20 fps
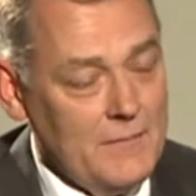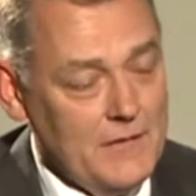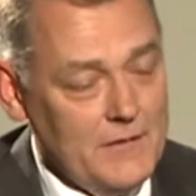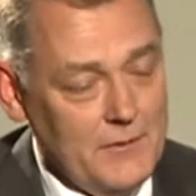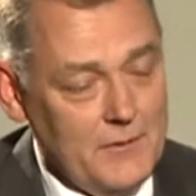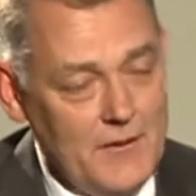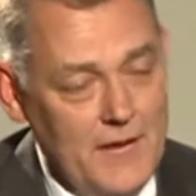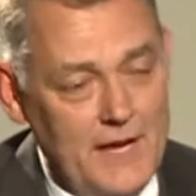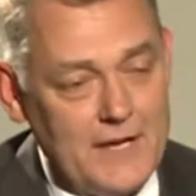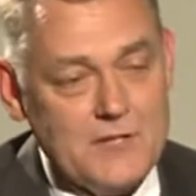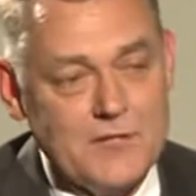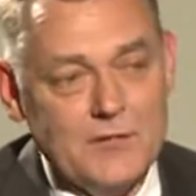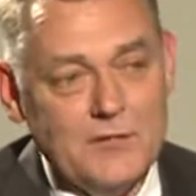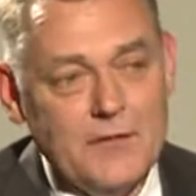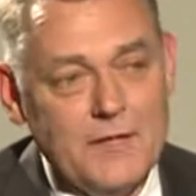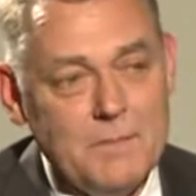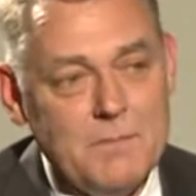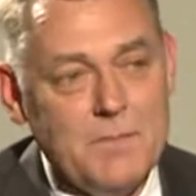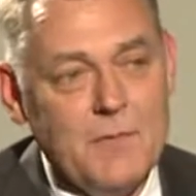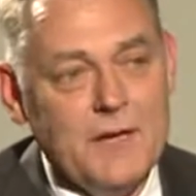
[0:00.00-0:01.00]
but they're
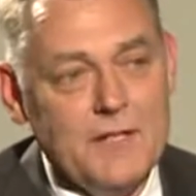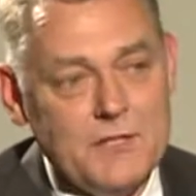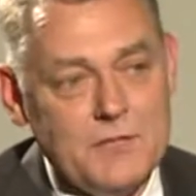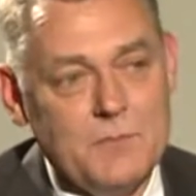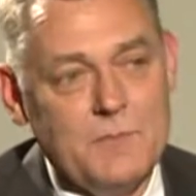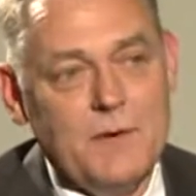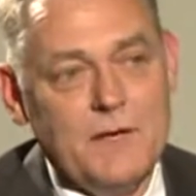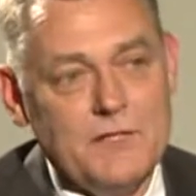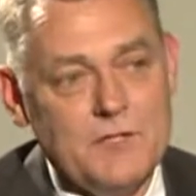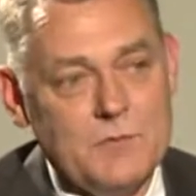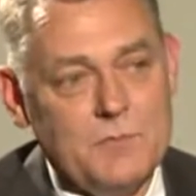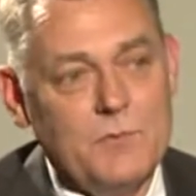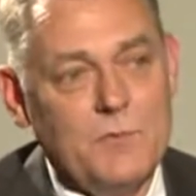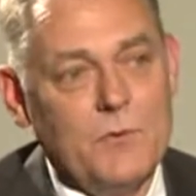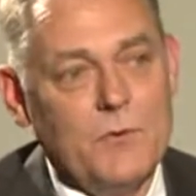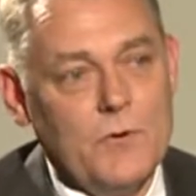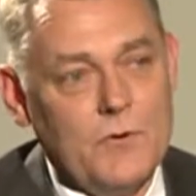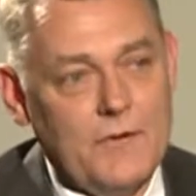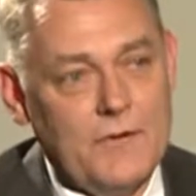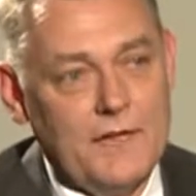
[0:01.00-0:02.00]
actually much, much
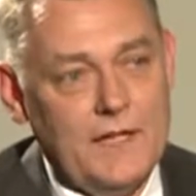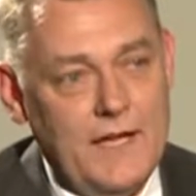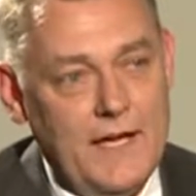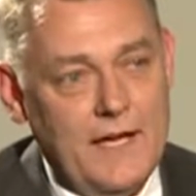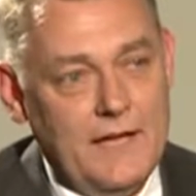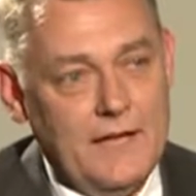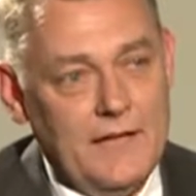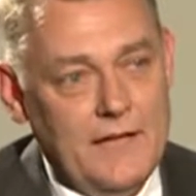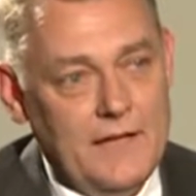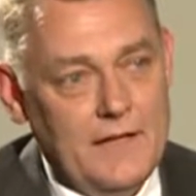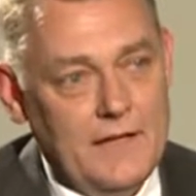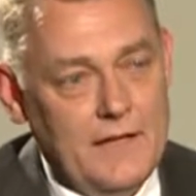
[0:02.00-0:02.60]
more than that.